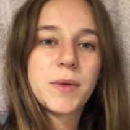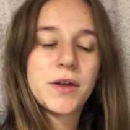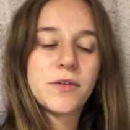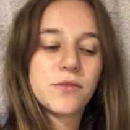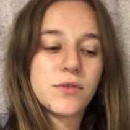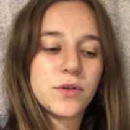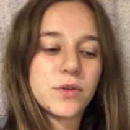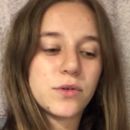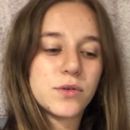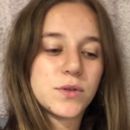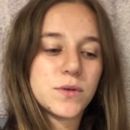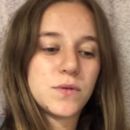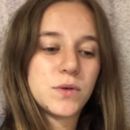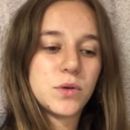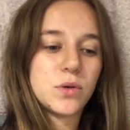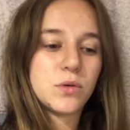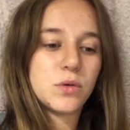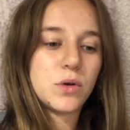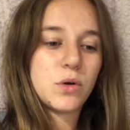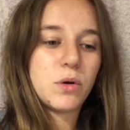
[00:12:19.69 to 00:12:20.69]
And for those of
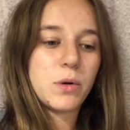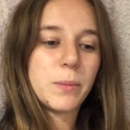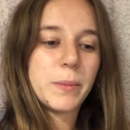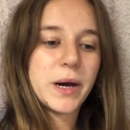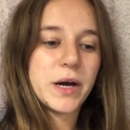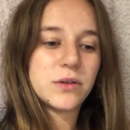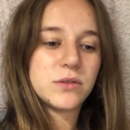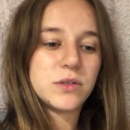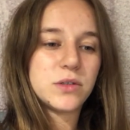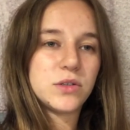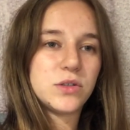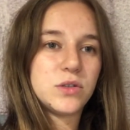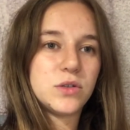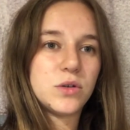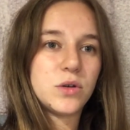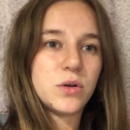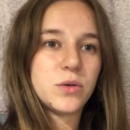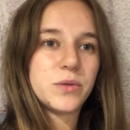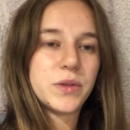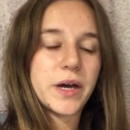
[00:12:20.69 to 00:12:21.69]
you who know about it, you
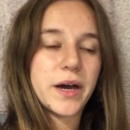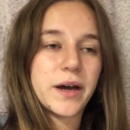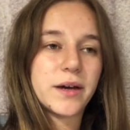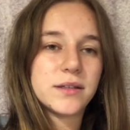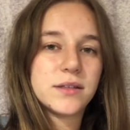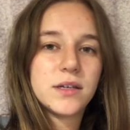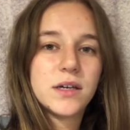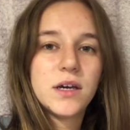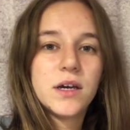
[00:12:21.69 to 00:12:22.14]
know that